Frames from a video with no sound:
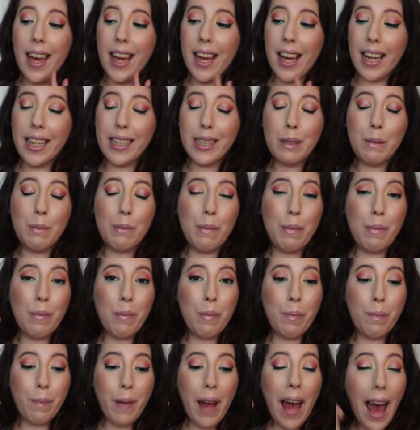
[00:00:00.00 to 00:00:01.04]
It's
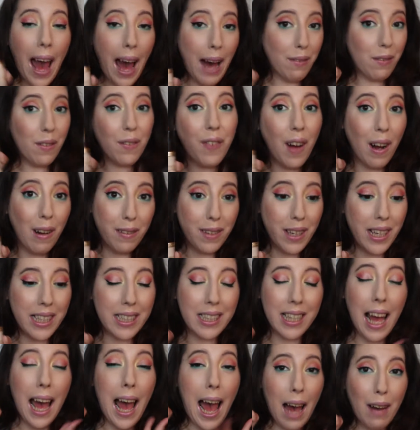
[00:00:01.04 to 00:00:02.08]
half a found
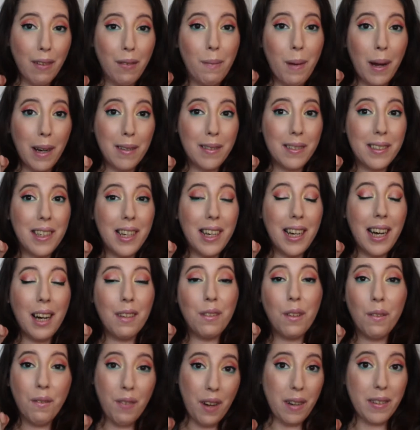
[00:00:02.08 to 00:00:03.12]
it's a half amount
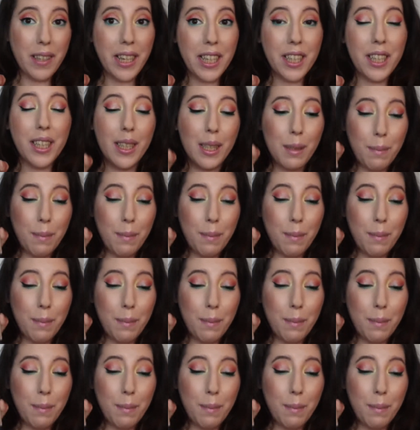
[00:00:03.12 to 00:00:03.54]
of a foundation.